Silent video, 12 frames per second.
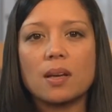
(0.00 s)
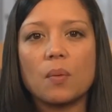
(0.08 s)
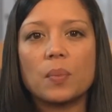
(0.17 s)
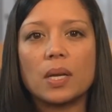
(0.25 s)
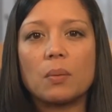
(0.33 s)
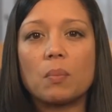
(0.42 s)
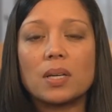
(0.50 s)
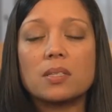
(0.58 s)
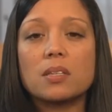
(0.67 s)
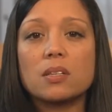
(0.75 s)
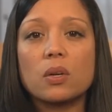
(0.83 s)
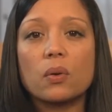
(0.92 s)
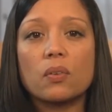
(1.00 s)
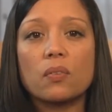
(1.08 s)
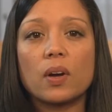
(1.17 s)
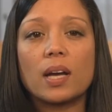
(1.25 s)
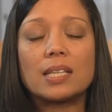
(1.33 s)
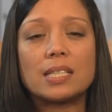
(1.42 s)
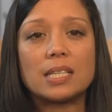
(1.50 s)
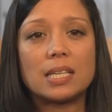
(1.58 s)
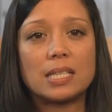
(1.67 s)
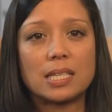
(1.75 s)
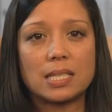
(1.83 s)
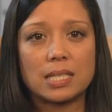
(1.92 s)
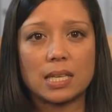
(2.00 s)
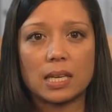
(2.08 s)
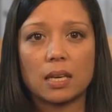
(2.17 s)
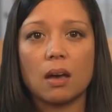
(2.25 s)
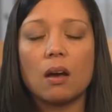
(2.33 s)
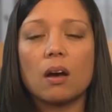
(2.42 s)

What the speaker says: company must notify DDTC